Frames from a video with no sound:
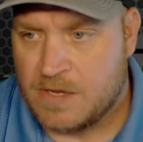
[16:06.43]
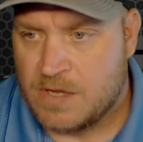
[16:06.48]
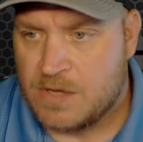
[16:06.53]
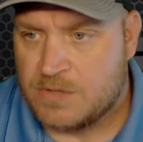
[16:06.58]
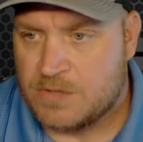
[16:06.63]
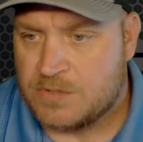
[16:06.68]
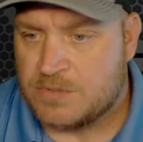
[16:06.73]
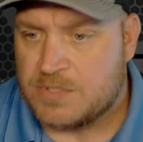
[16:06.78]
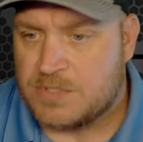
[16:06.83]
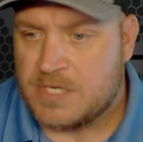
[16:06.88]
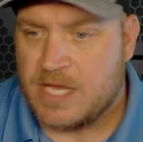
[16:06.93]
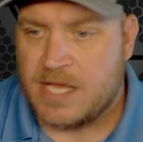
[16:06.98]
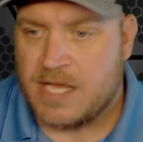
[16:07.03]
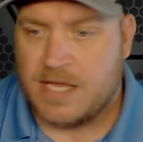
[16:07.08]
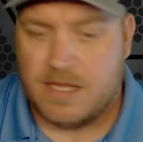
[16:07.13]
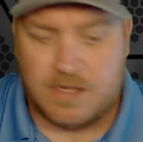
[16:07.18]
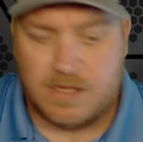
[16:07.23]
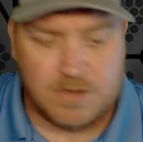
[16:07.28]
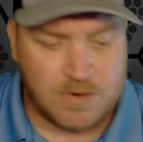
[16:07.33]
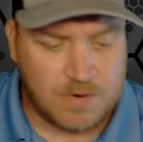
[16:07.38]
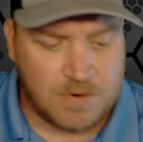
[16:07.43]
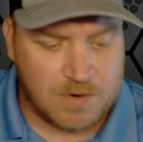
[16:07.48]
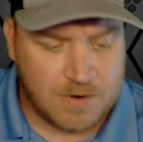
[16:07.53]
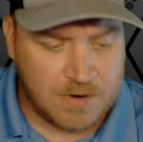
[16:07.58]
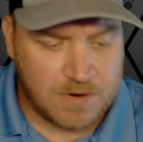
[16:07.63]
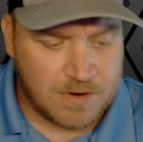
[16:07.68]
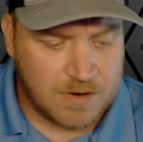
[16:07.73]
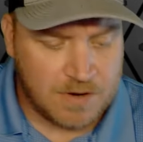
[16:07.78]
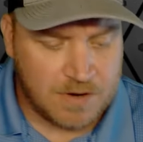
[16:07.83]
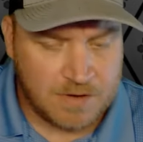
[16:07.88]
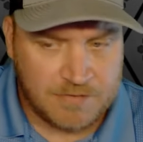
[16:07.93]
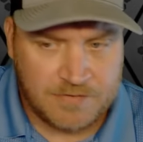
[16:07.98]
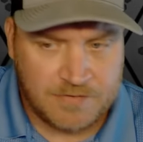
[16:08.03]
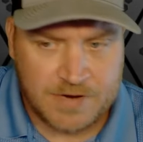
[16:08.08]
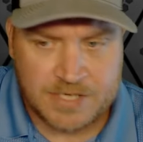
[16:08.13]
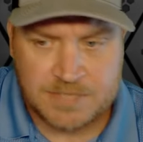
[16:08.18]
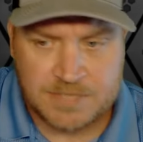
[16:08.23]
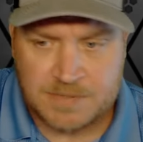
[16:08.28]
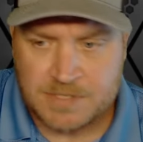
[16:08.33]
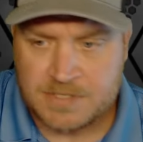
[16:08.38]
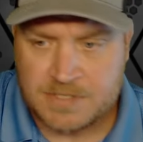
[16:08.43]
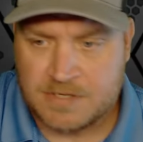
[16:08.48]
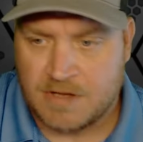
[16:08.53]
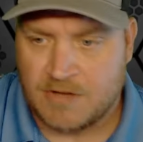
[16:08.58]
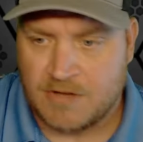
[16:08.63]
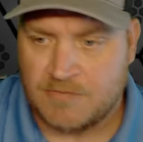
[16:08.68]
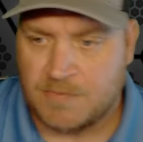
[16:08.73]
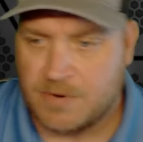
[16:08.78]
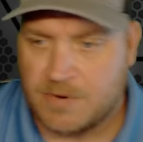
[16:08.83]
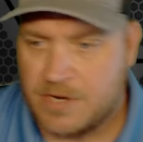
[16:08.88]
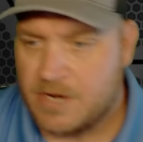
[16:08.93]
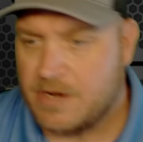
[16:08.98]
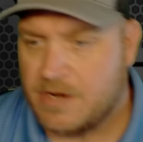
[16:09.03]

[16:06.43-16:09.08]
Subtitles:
So say your freshman or sophomore year,